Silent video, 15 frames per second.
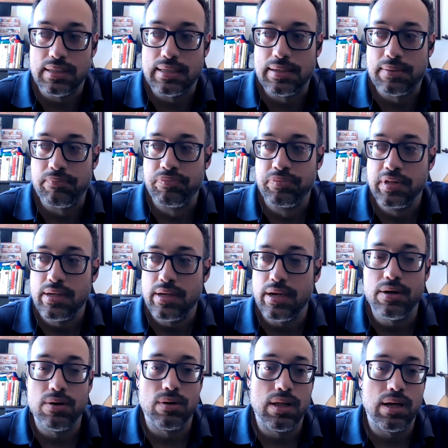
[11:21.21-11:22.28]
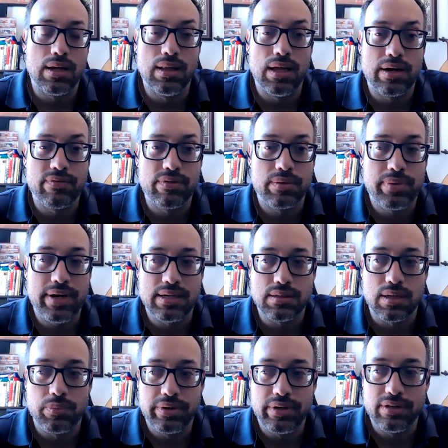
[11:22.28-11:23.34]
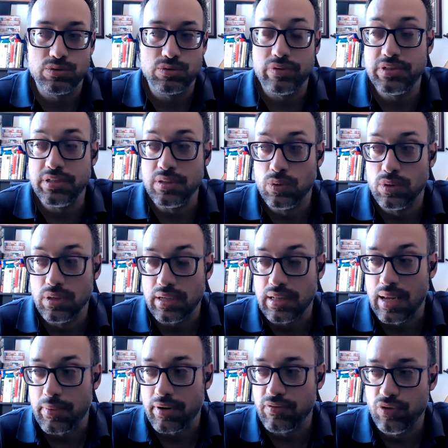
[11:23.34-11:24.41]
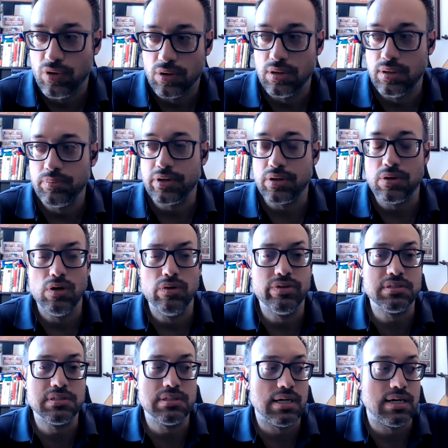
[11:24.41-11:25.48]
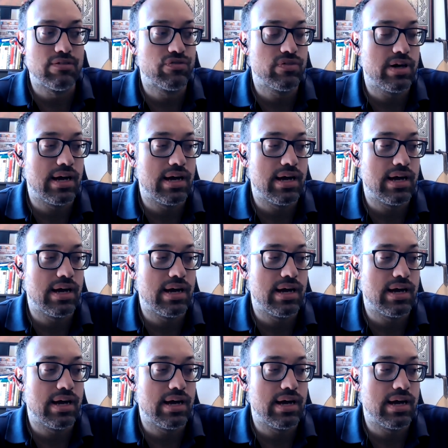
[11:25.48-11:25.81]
Um, you know, a lot, a lot of the past couple years, we've seen the World Economic Forum, the COVID stuff,